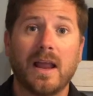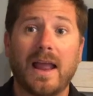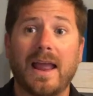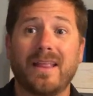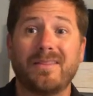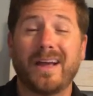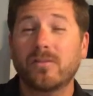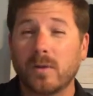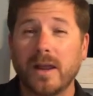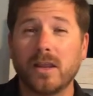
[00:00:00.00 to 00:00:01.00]
And
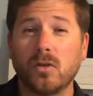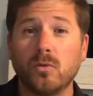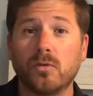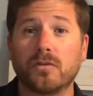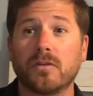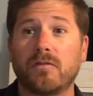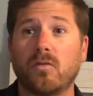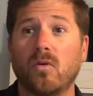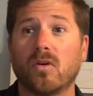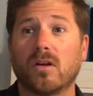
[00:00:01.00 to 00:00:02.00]
that's what I used
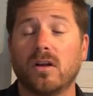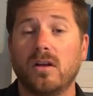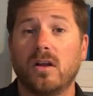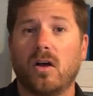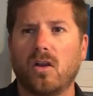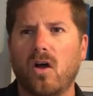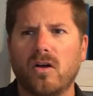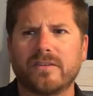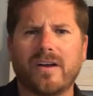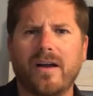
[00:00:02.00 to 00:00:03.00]
for a
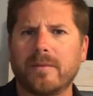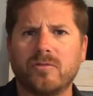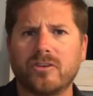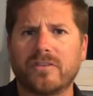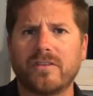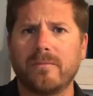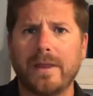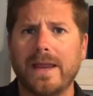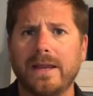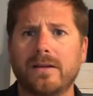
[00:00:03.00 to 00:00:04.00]
long time just to
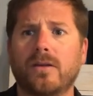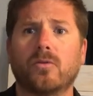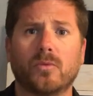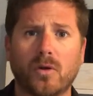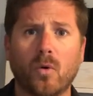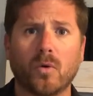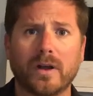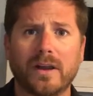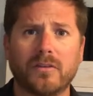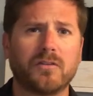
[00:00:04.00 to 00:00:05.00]
make recordings,